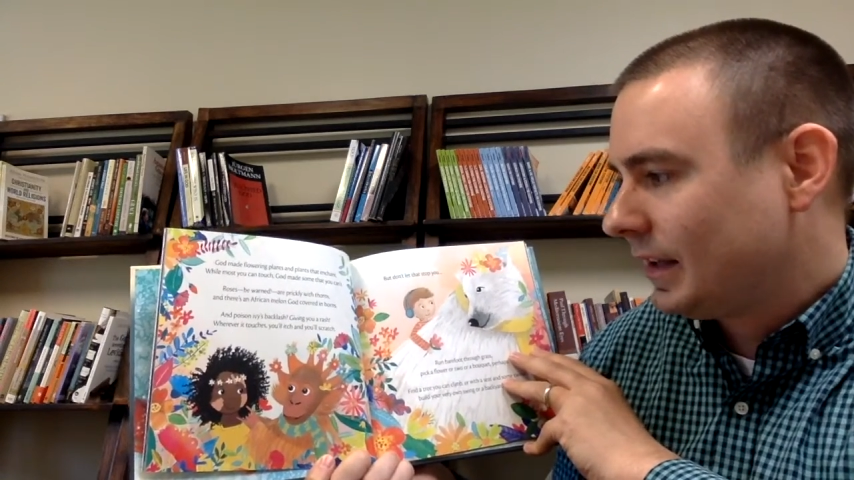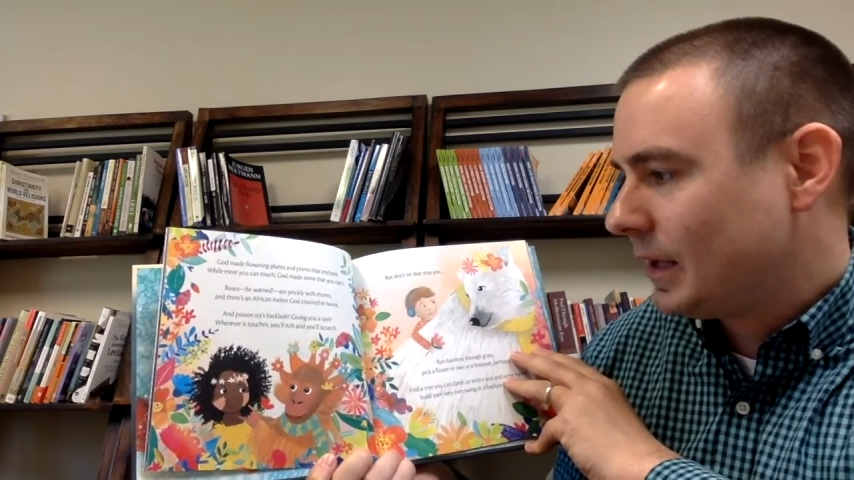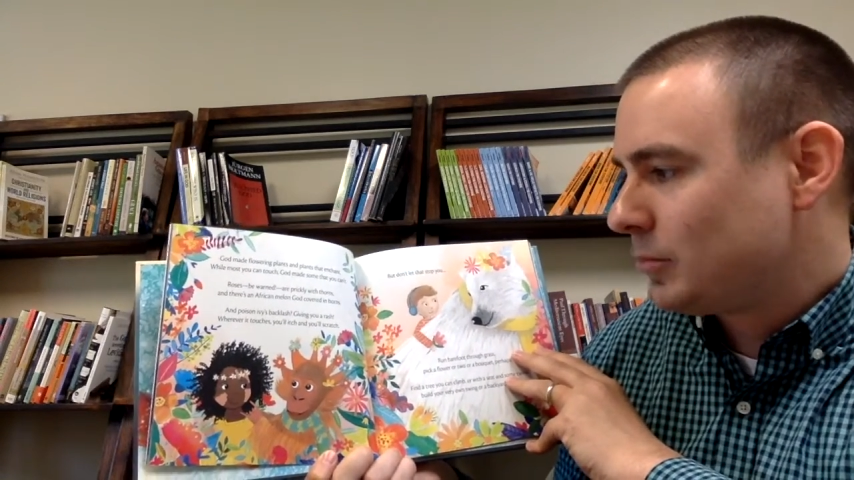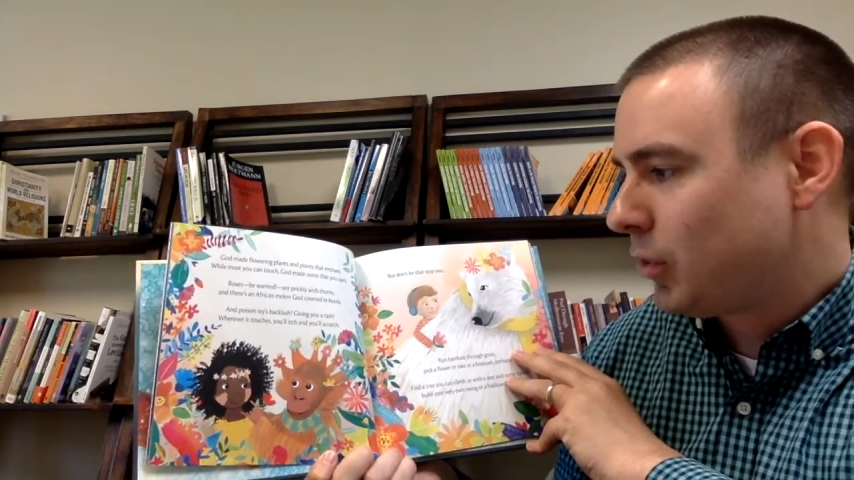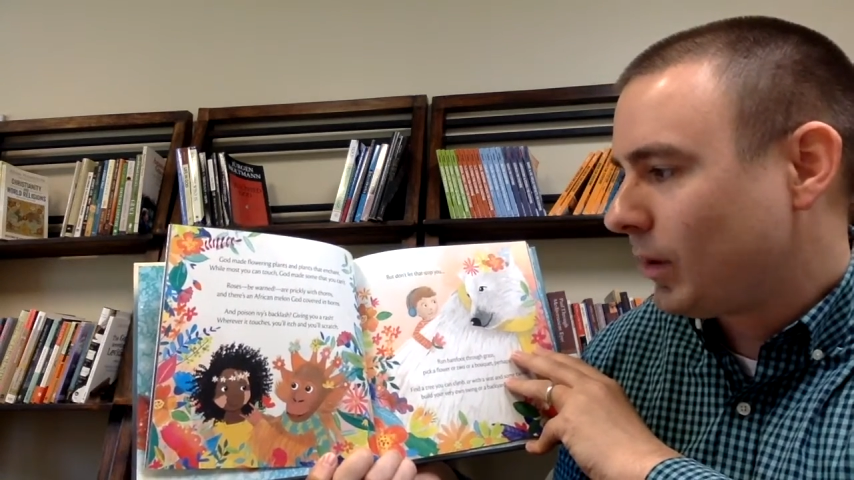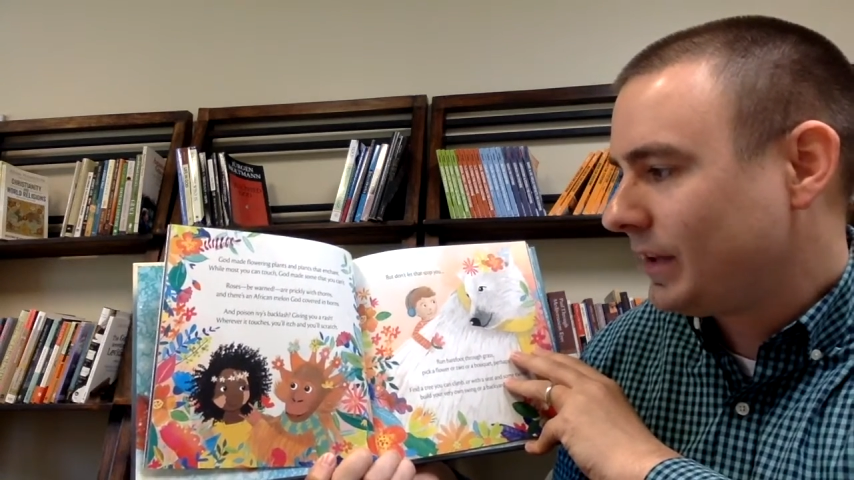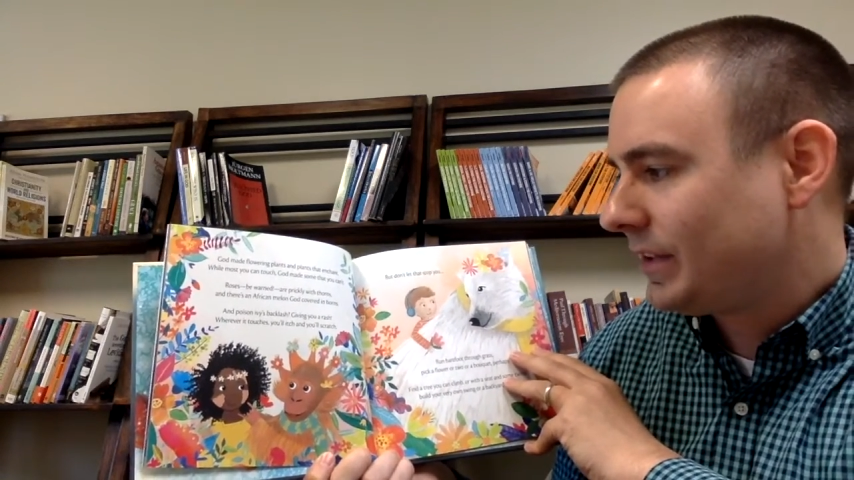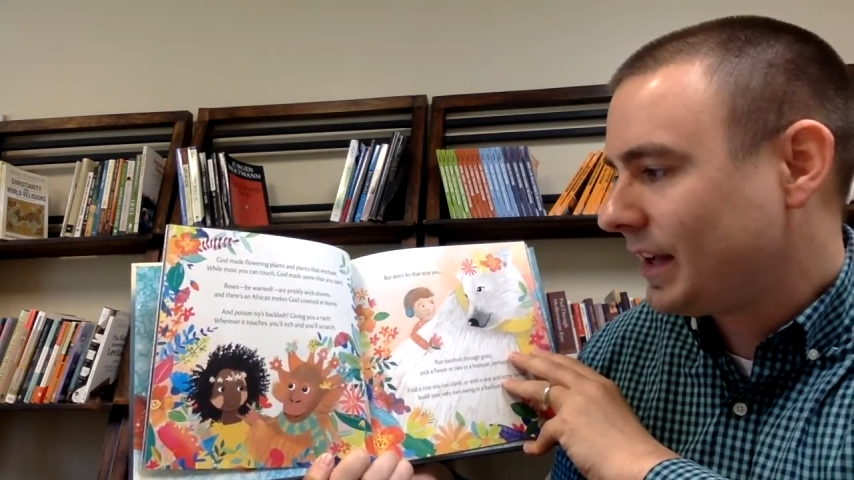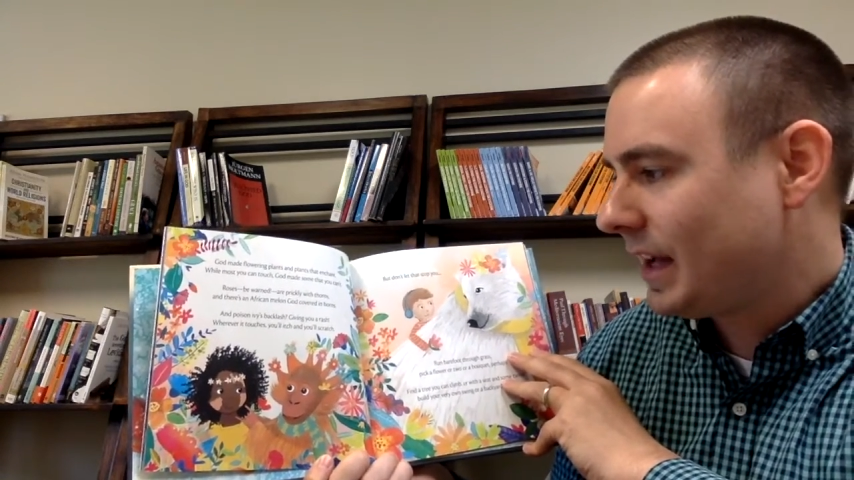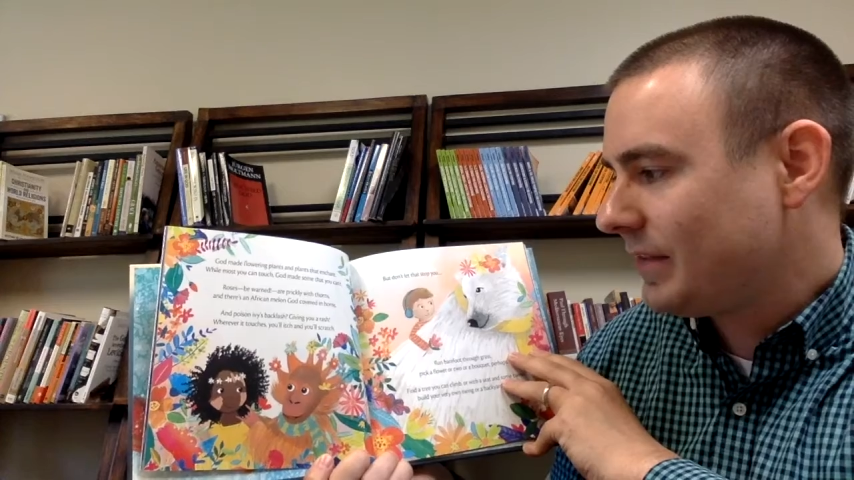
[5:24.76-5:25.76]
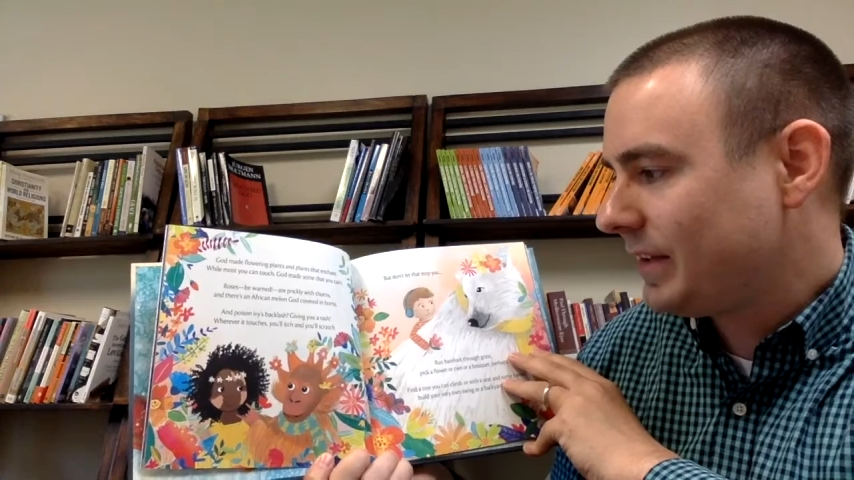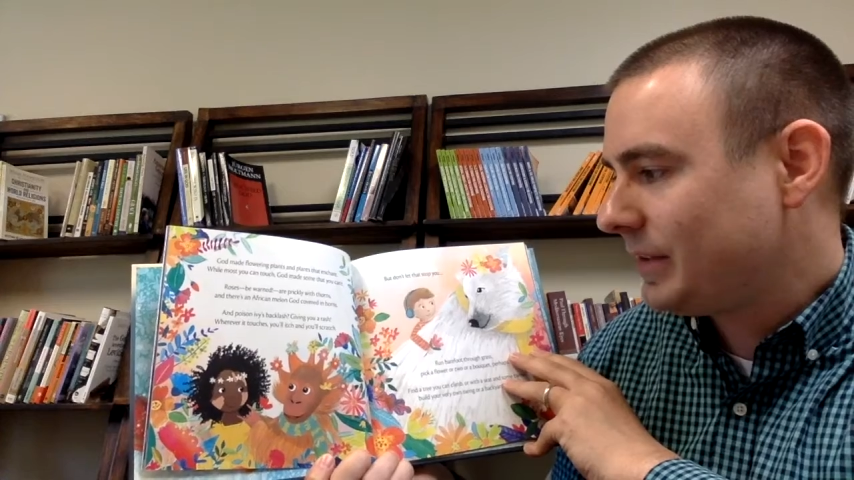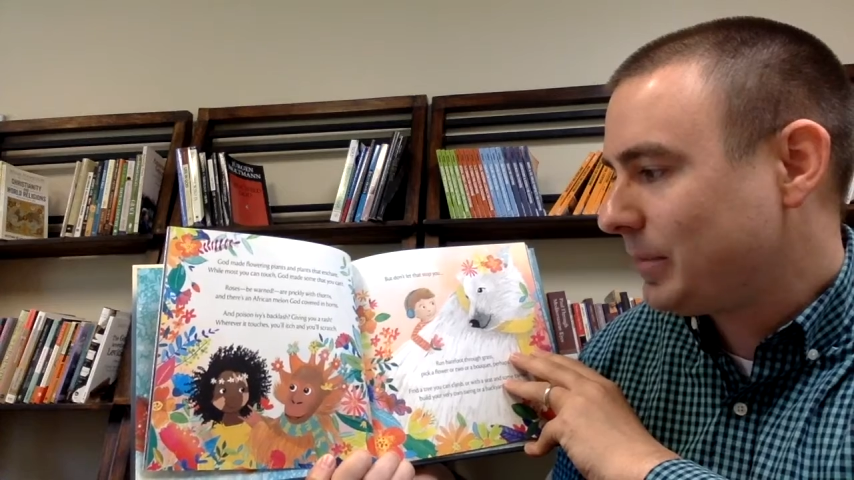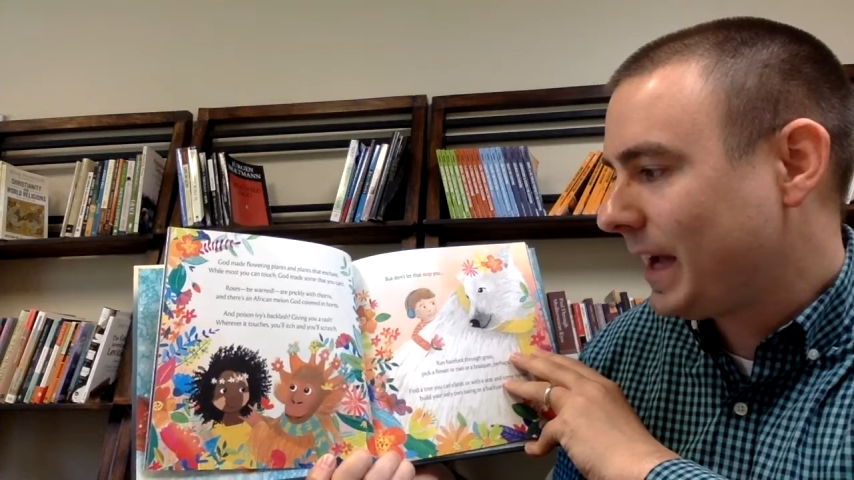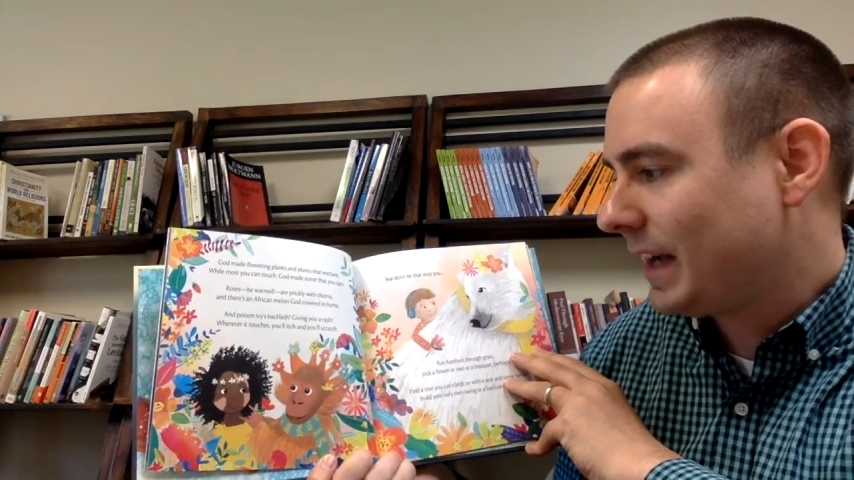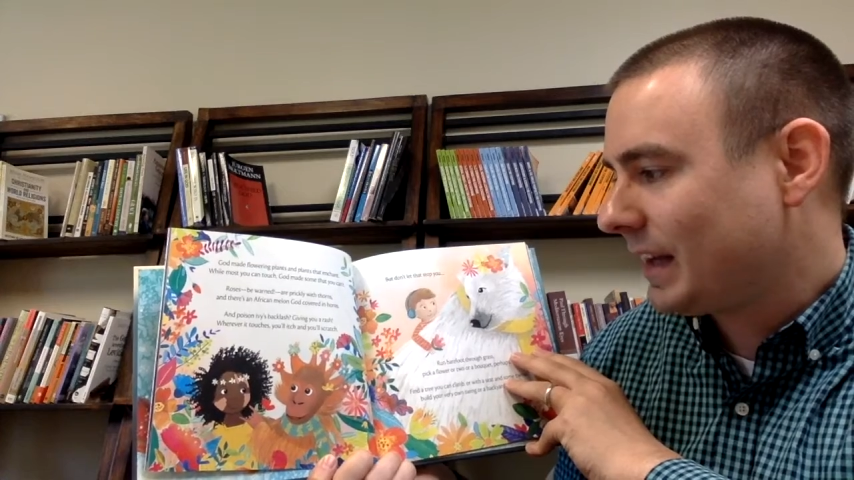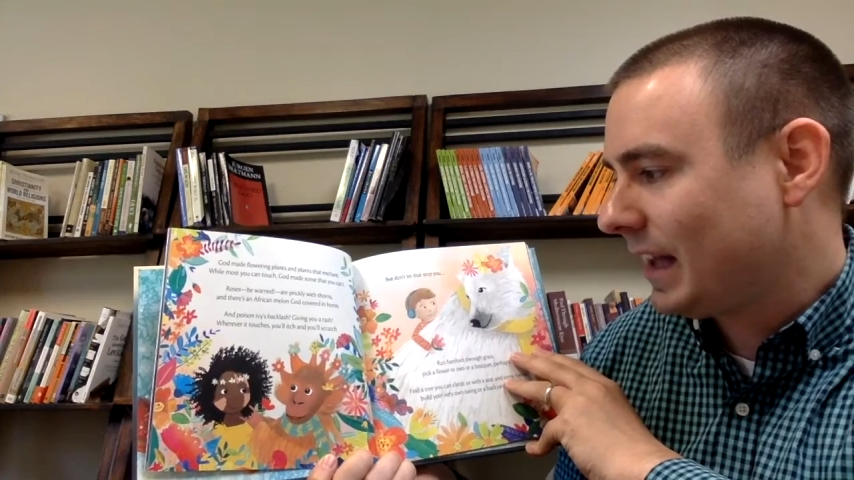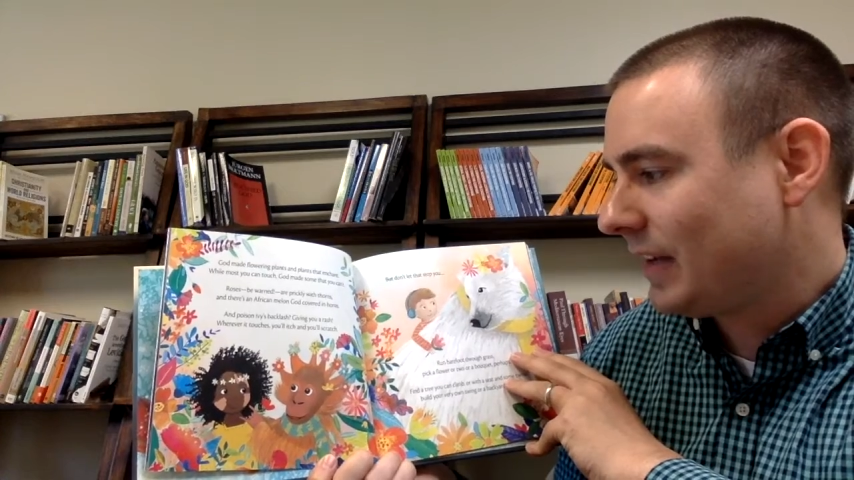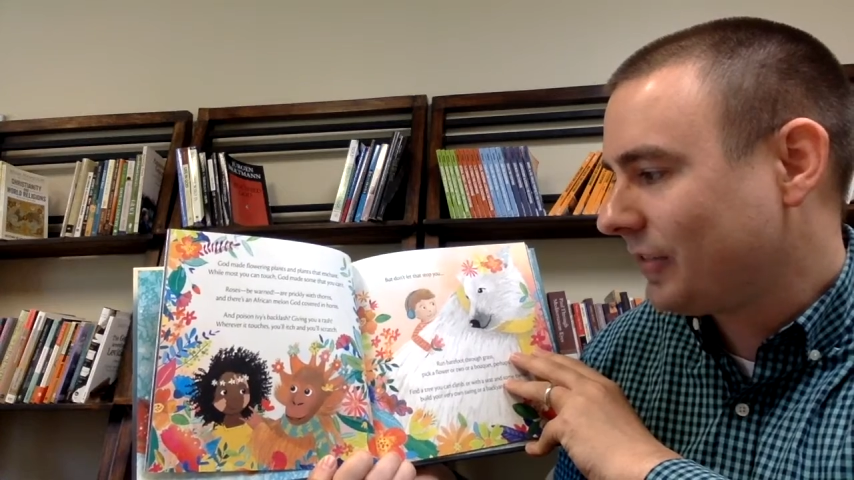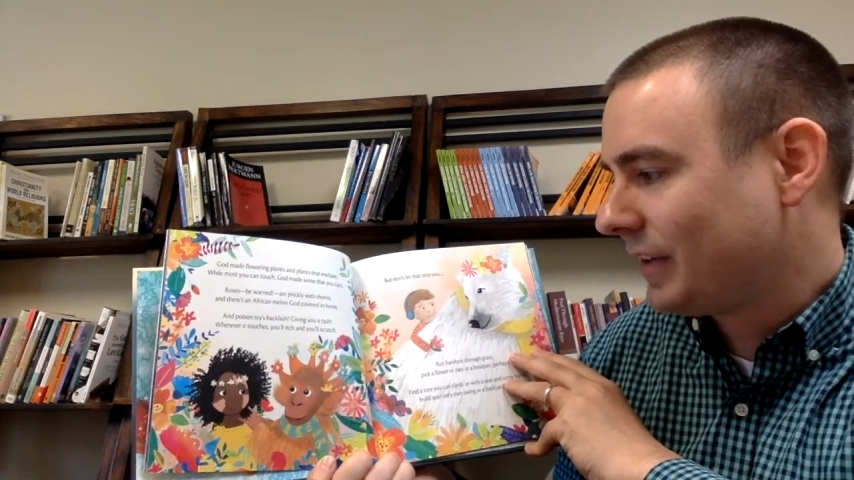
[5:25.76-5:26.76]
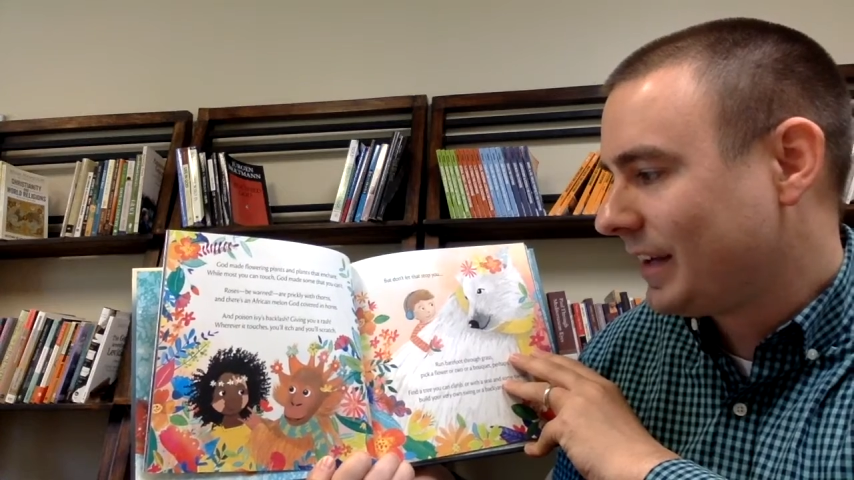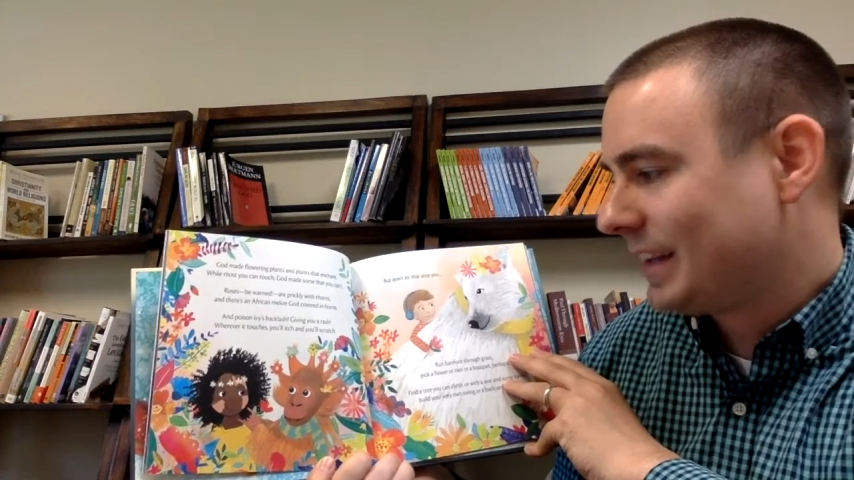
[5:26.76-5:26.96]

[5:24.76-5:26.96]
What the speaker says: And poison ivy's backlash,